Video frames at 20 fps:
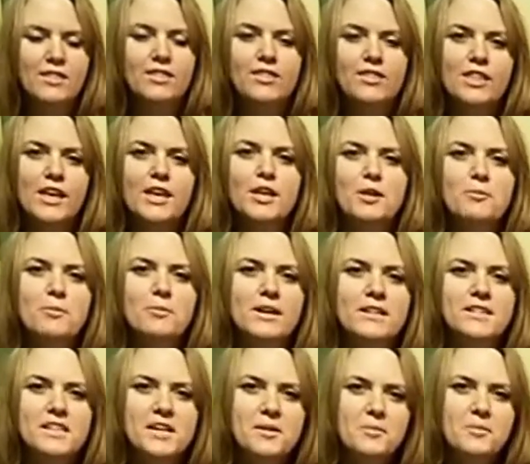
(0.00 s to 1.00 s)
thank you, Mary
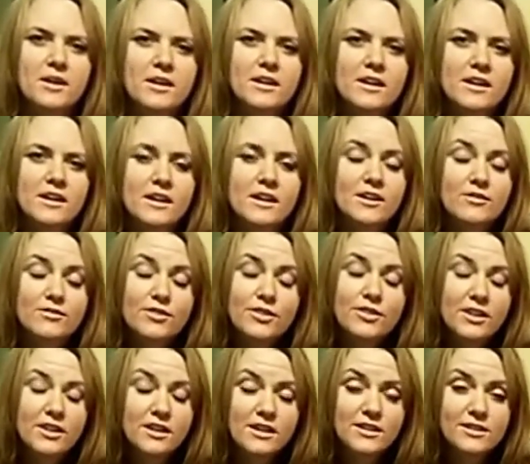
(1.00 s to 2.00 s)
Tamara, for
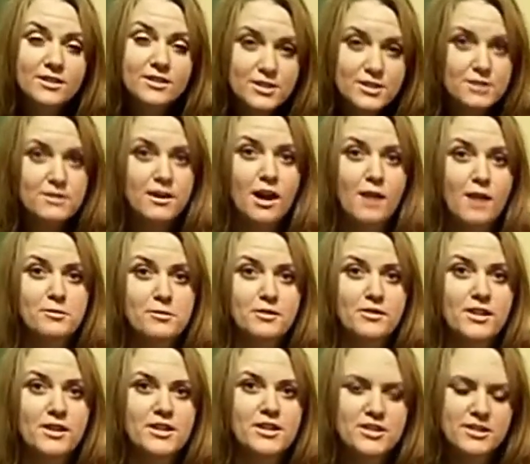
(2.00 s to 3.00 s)
the astute
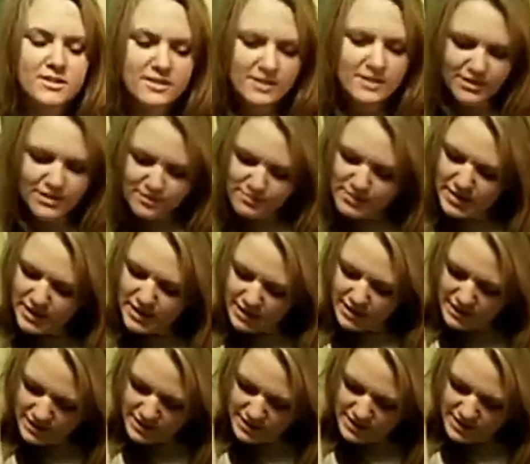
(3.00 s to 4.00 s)
observation of
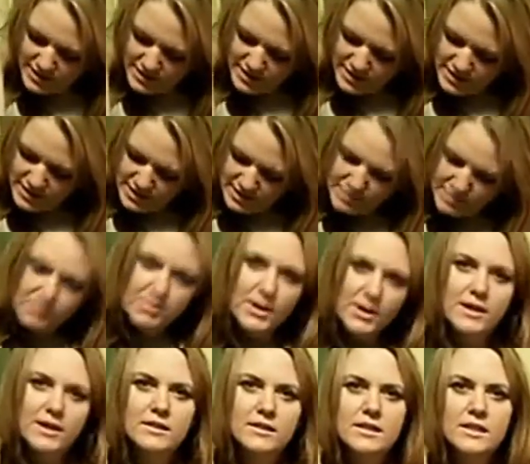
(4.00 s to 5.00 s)
my
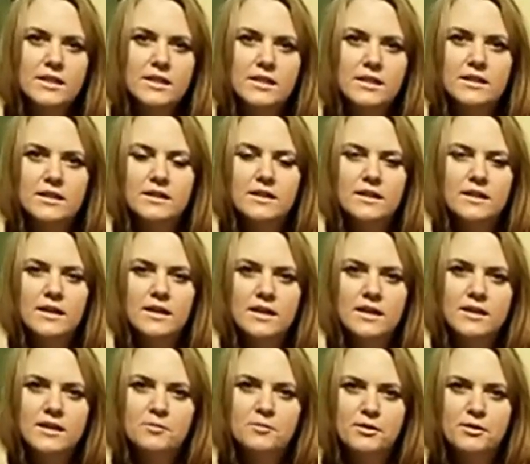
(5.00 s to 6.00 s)
bodily
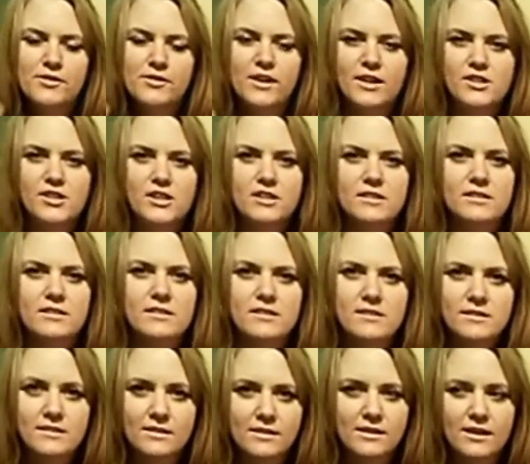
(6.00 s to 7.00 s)
imperfections.
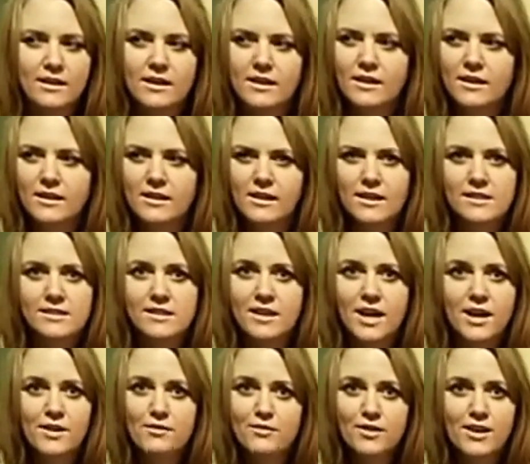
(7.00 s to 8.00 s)
That's
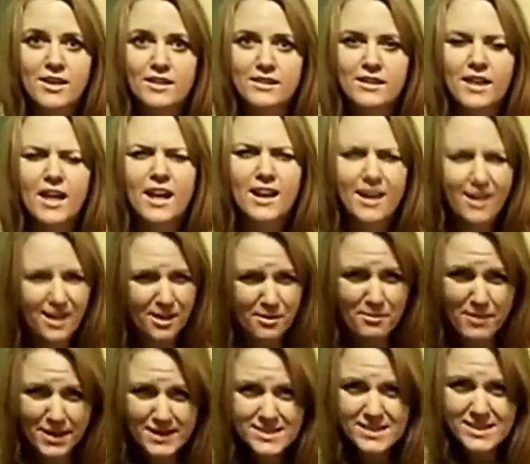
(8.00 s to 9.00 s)
kind of fun and
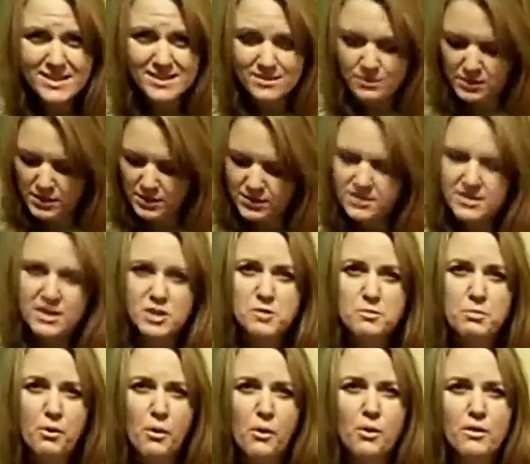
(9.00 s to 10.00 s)
amazing with such
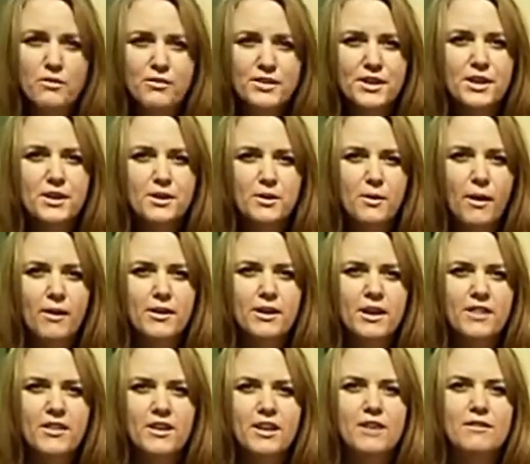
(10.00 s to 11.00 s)
poor video quality
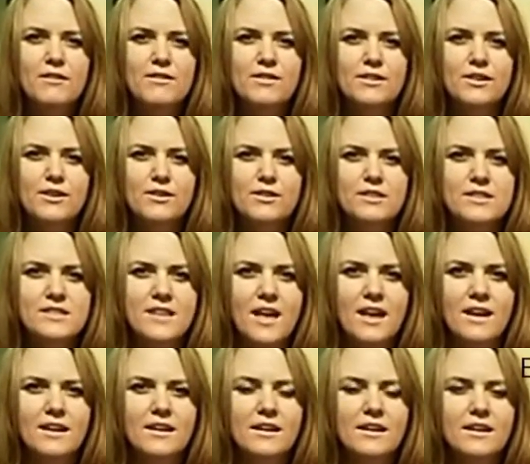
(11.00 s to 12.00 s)
that you even noticed
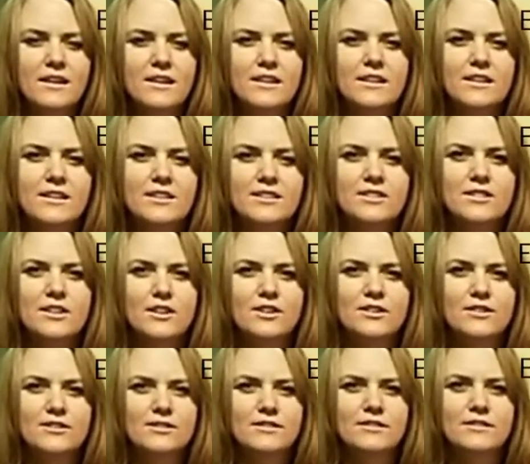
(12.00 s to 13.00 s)
that.
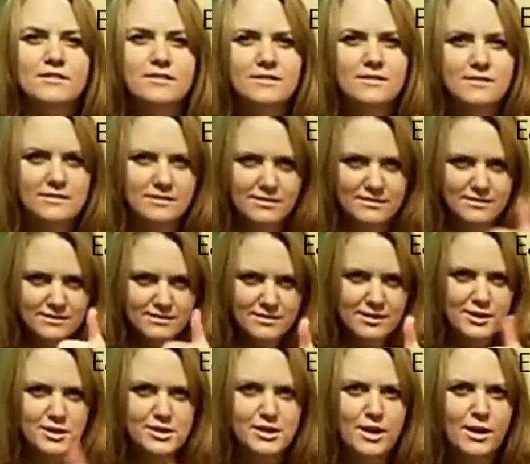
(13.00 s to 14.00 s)
So
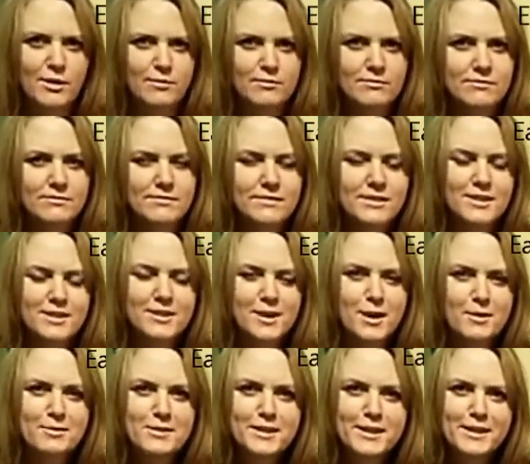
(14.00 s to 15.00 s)
good job
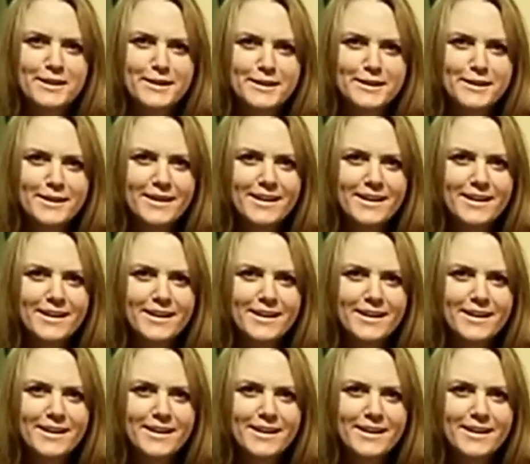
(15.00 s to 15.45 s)
to you.